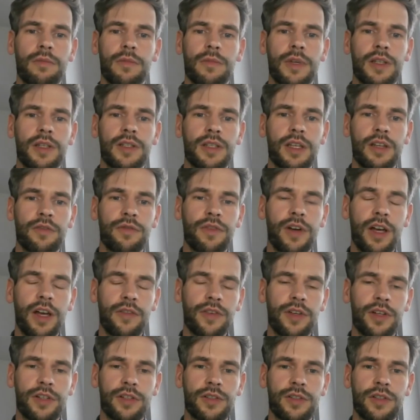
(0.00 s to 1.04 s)
let's say, 5
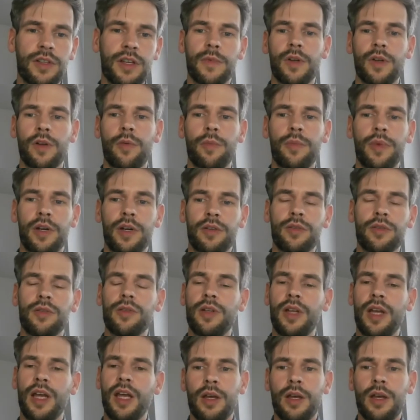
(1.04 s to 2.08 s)
years compared to
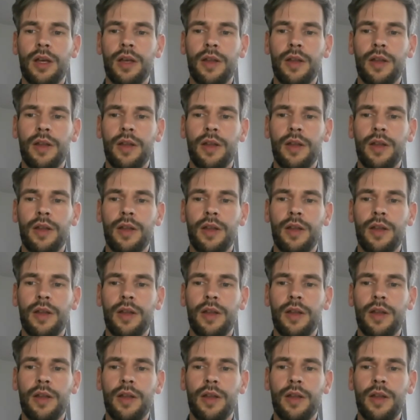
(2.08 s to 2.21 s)
today.